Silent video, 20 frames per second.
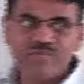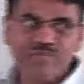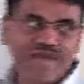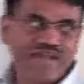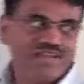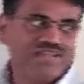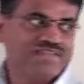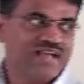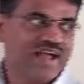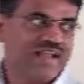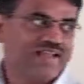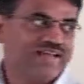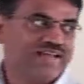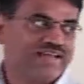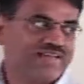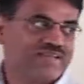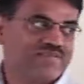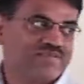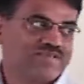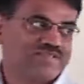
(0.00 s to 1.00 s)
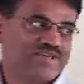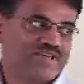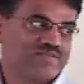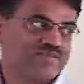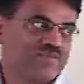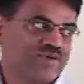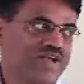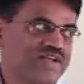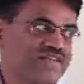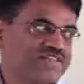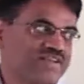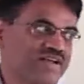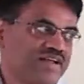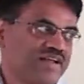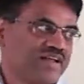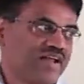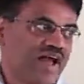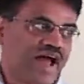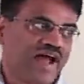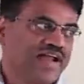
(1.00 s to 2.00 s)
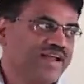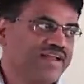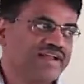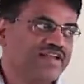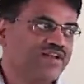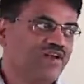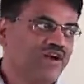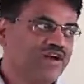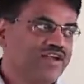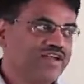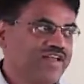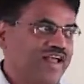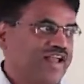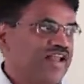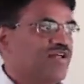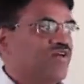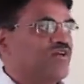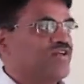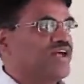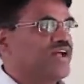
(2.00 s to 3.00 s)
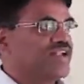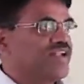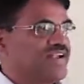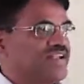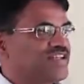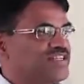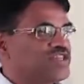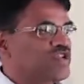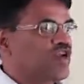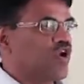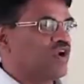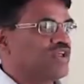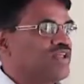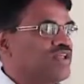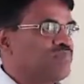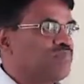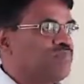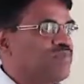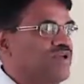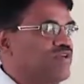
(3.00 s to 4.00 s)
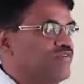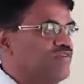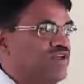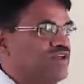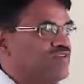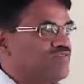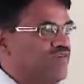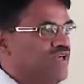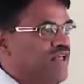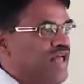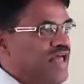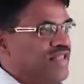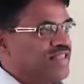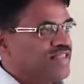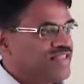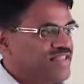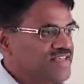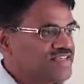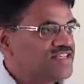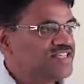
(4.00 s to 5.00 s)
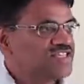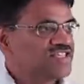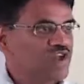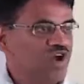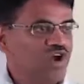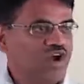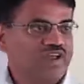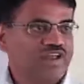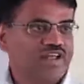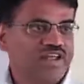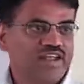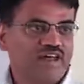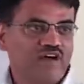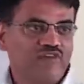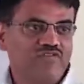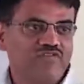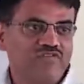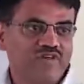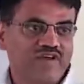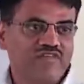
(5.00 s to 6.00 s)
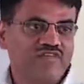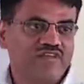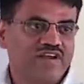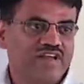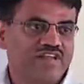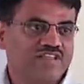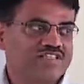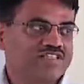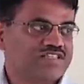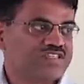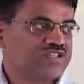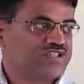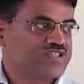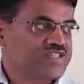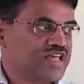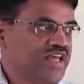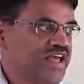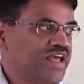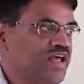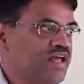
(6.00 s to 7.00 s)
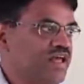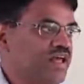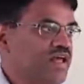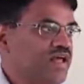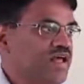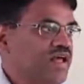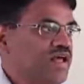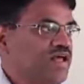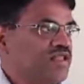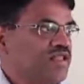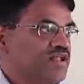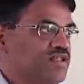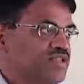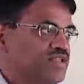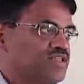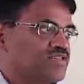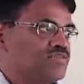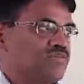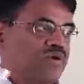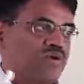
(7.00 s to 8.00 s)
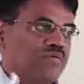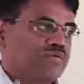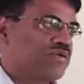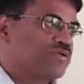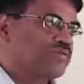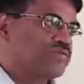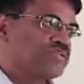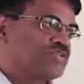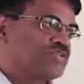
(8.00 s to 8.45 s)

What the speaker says: best algorithm is exponential. I did not tell you that it is not in P. This is not enough evidence to say that this problem is